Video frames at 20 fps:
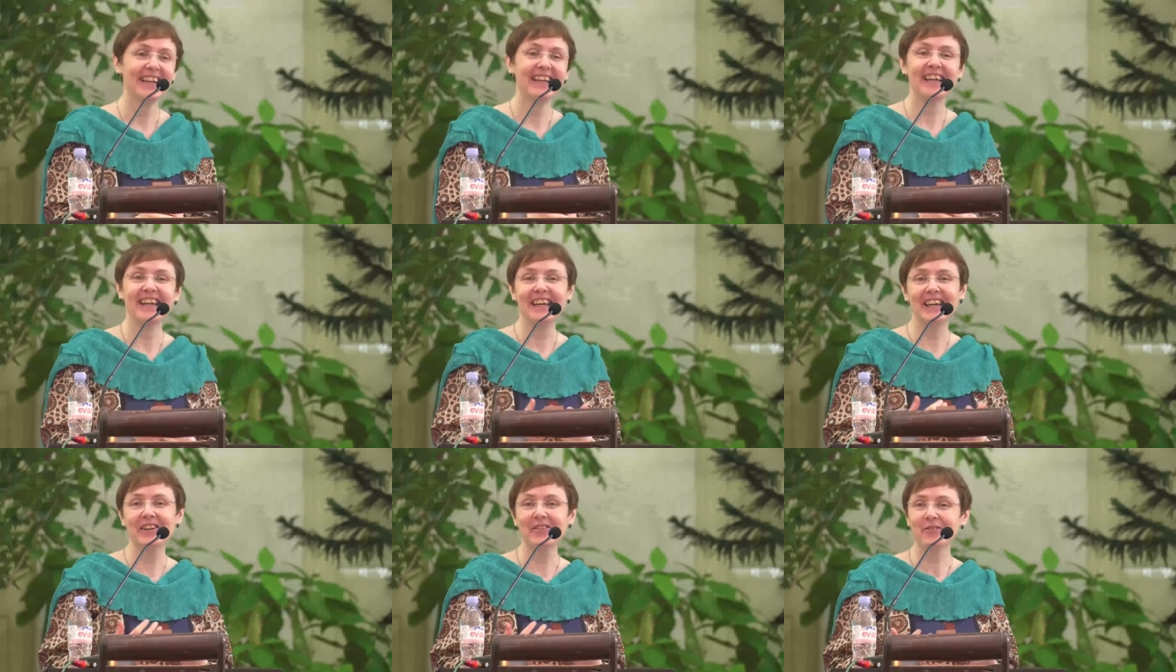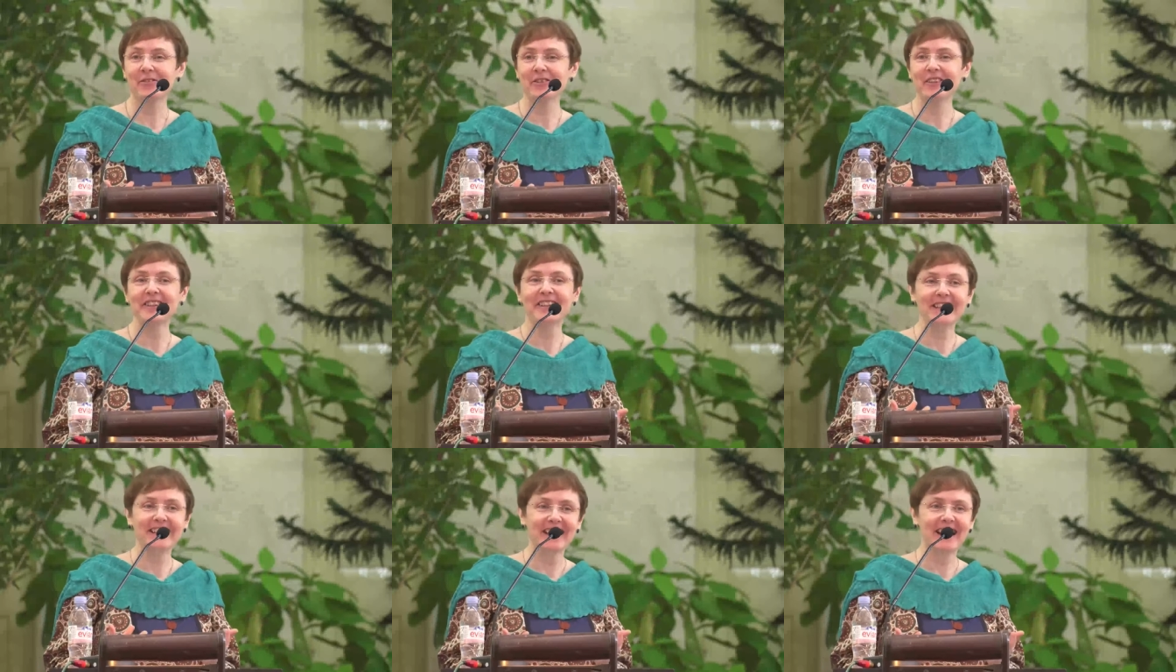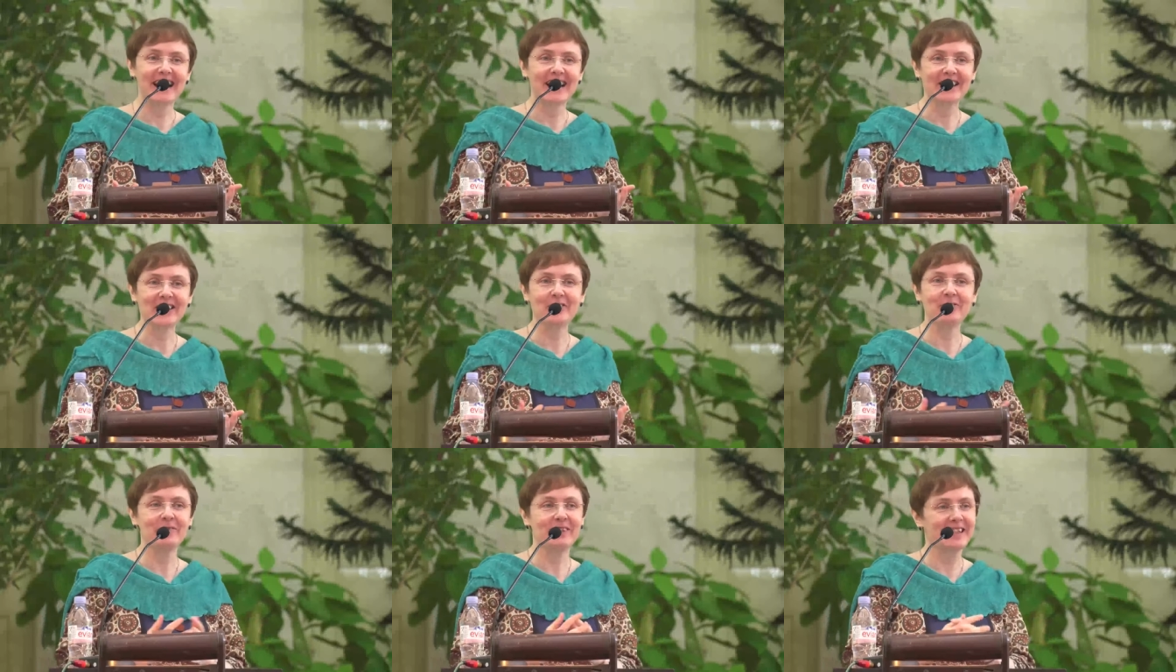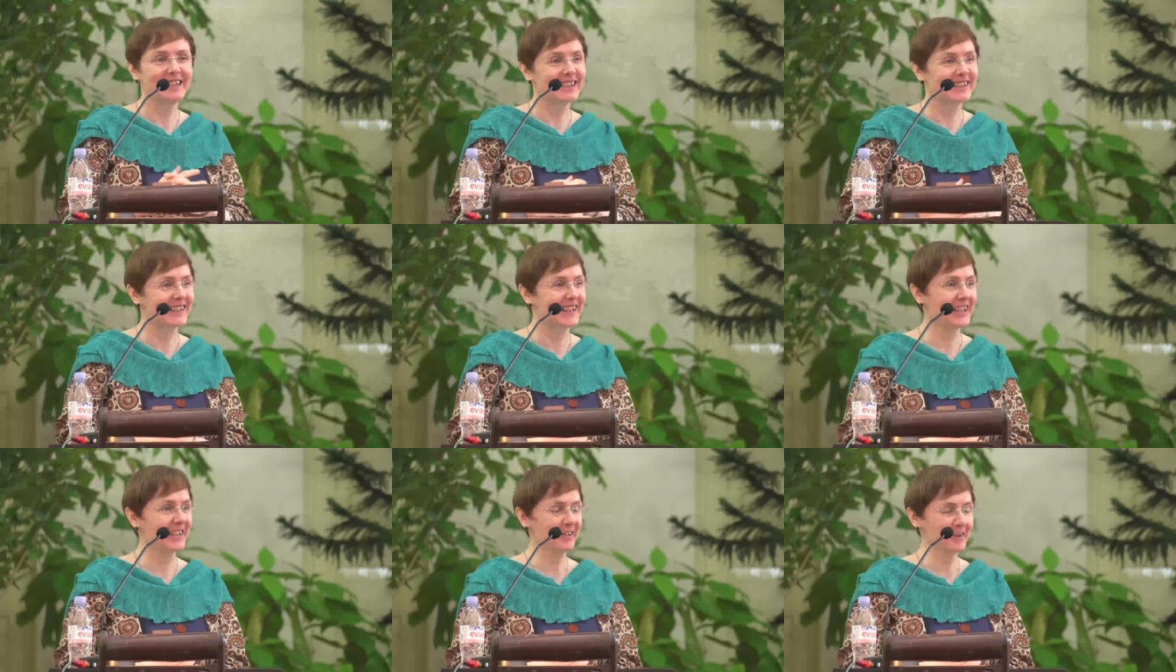Everything has been
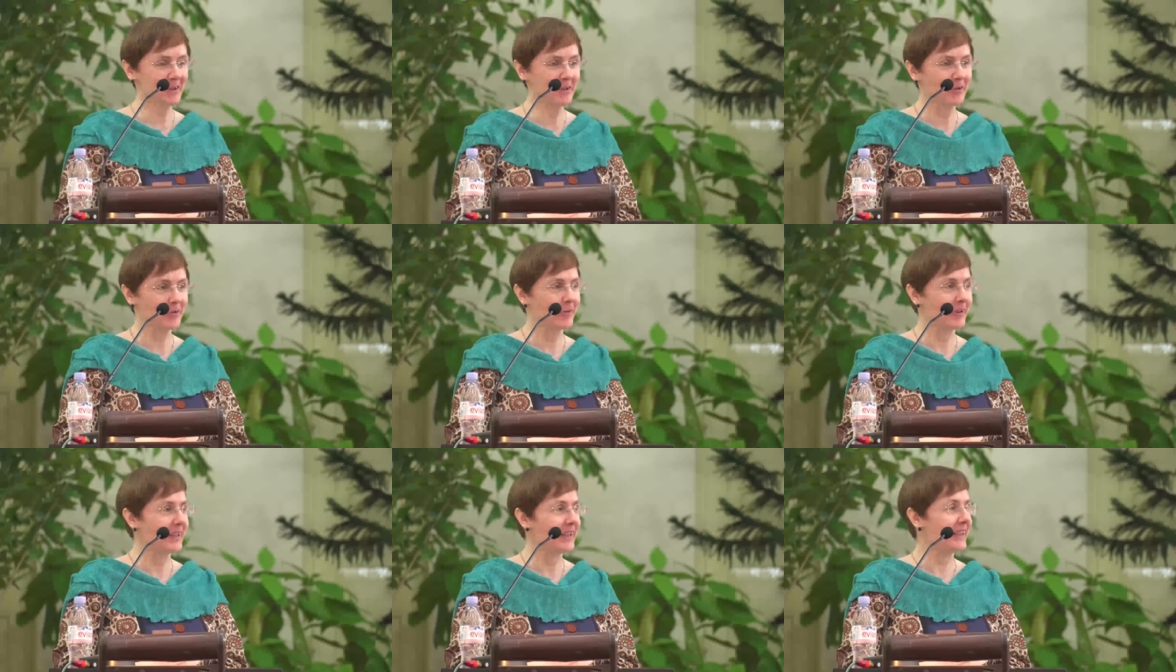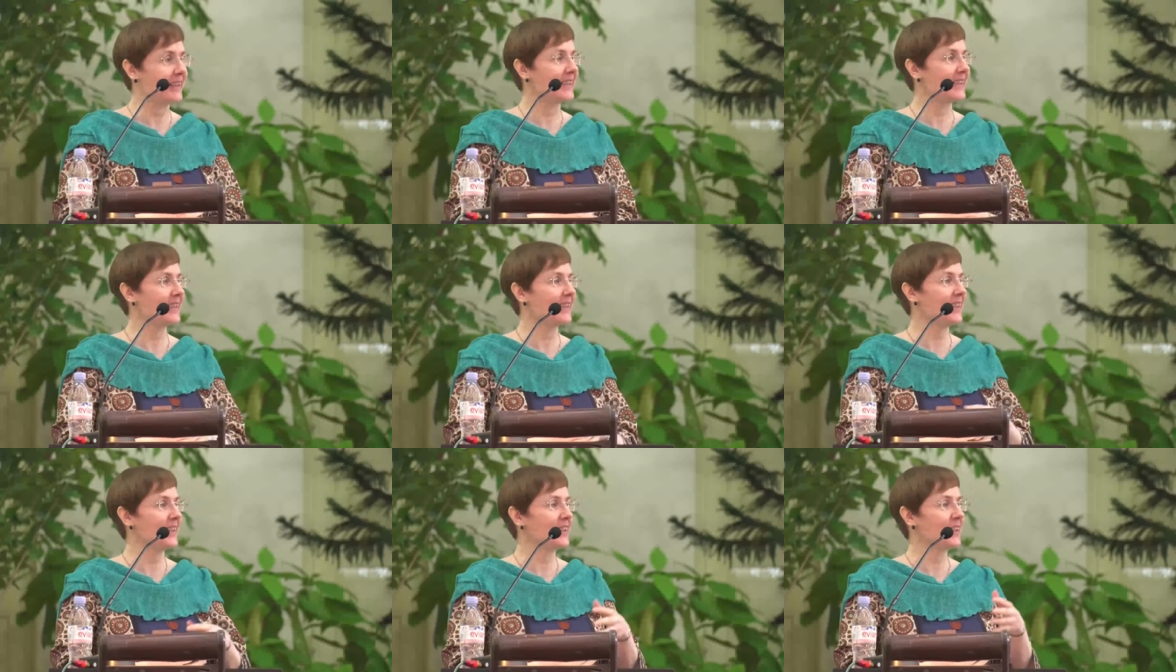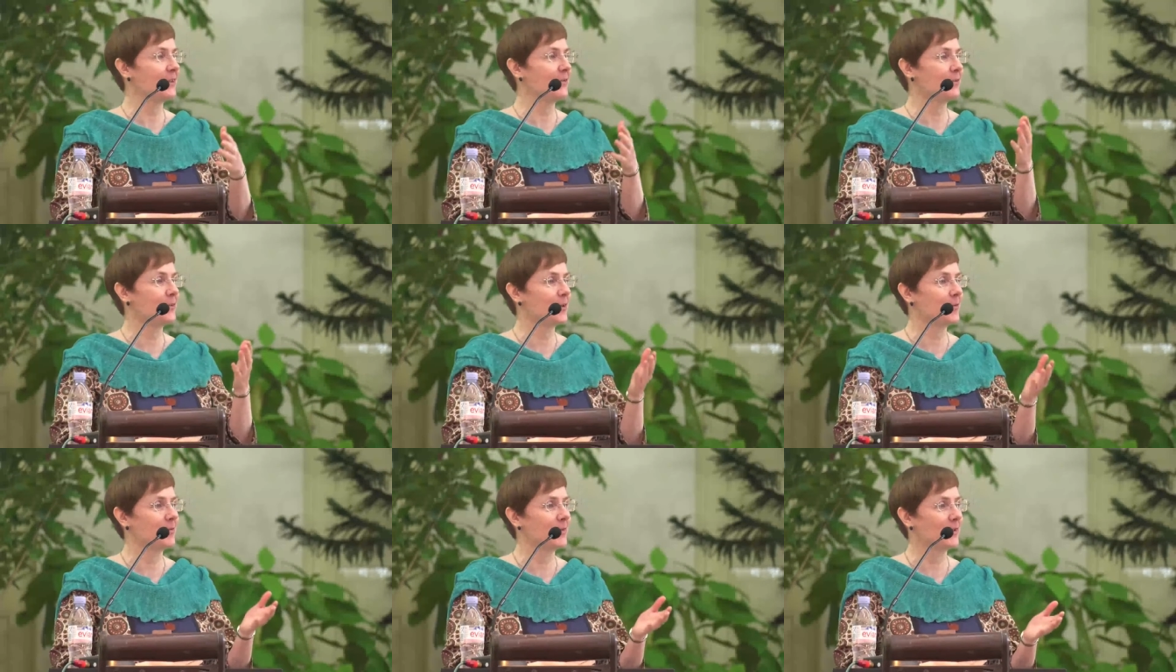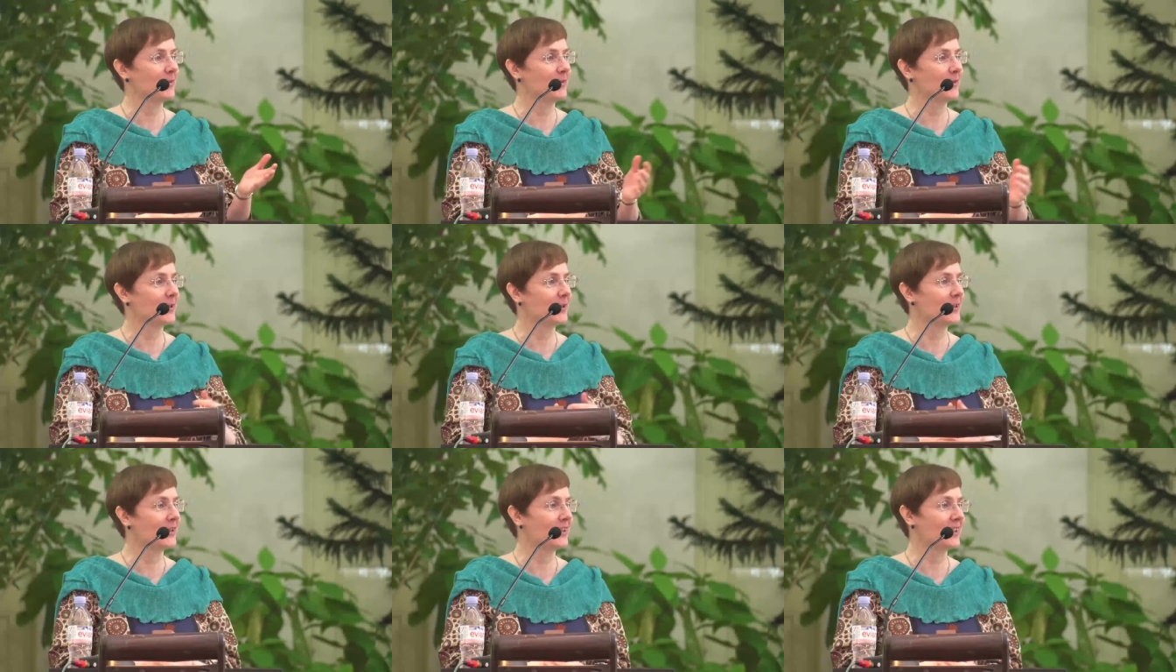said already, starting from the
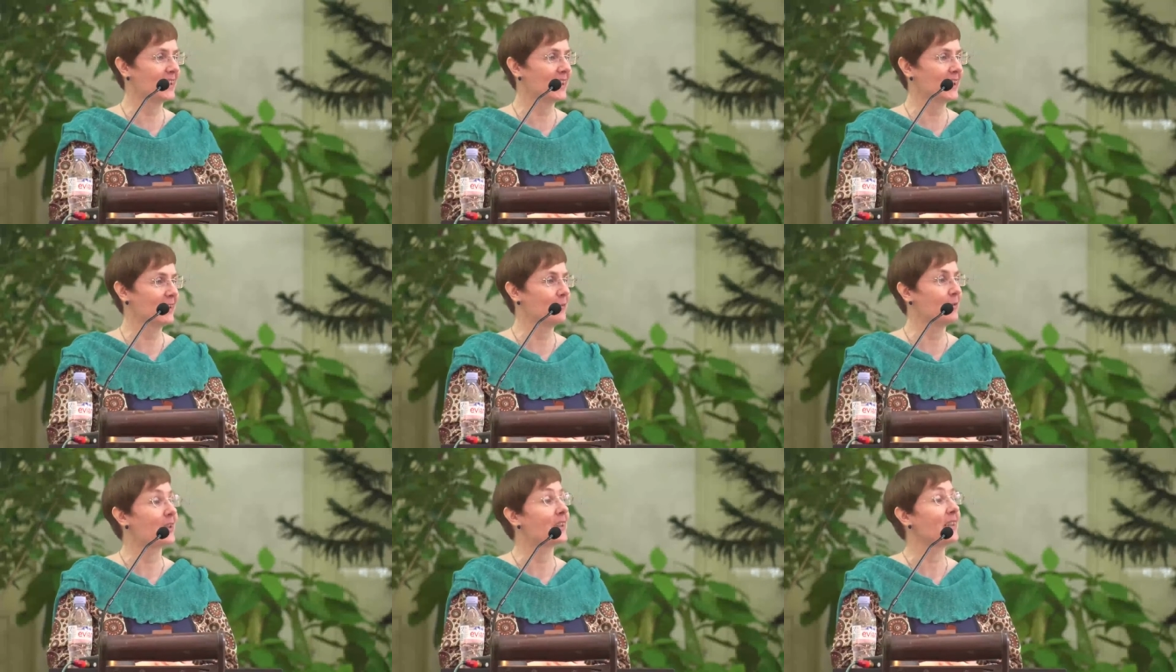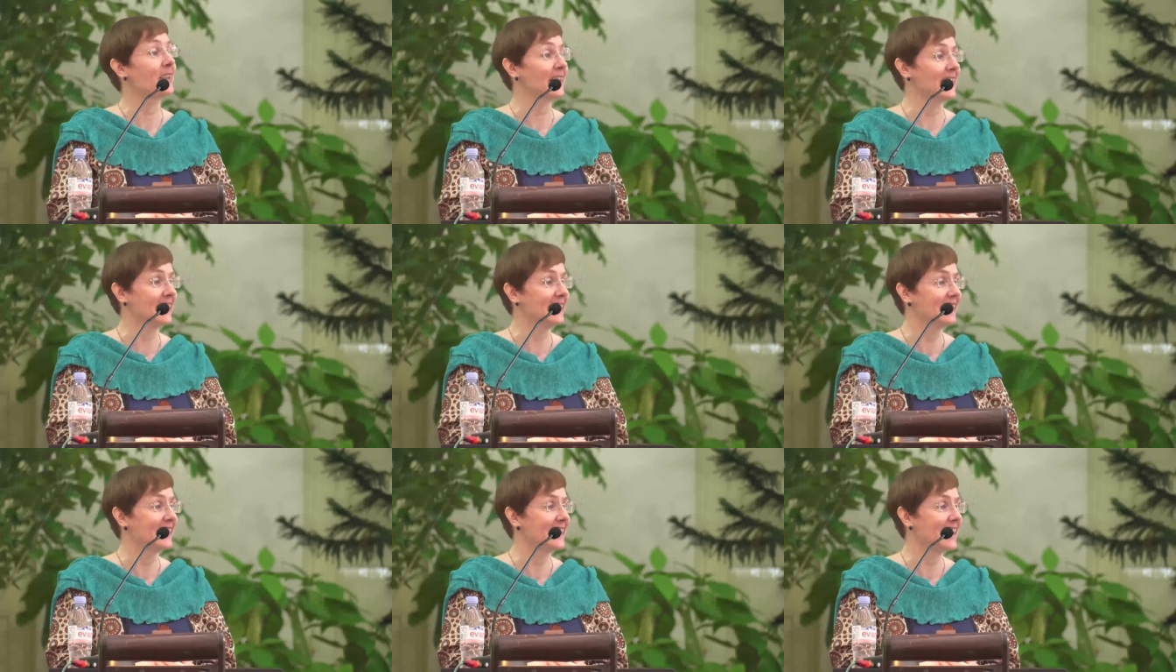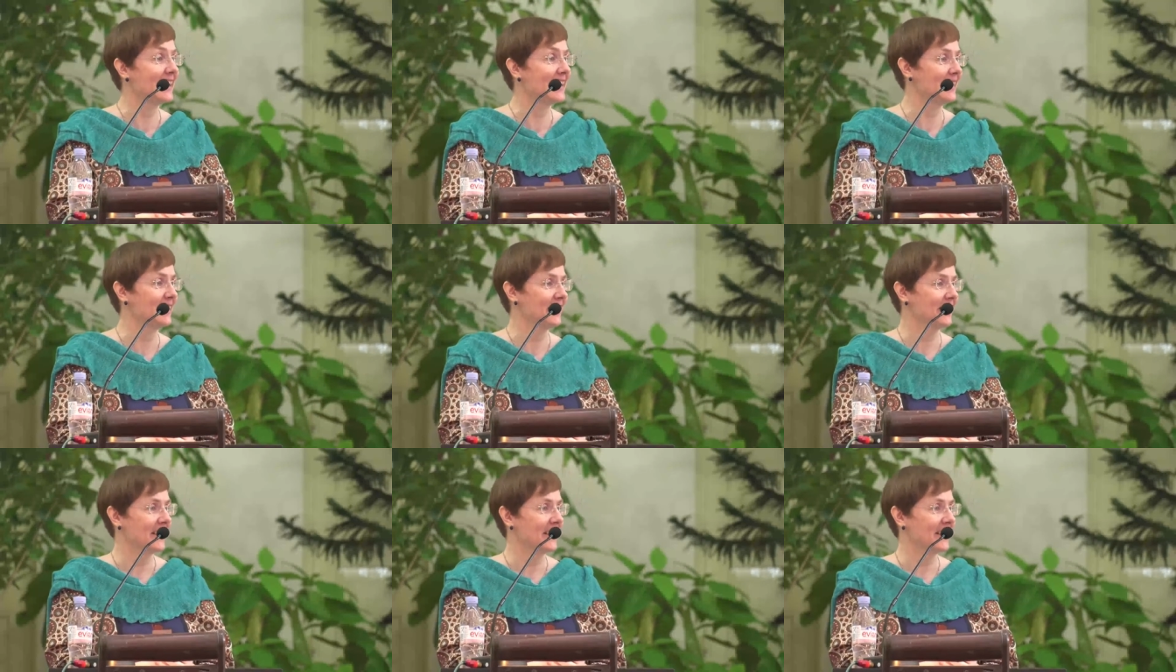first day with Linda,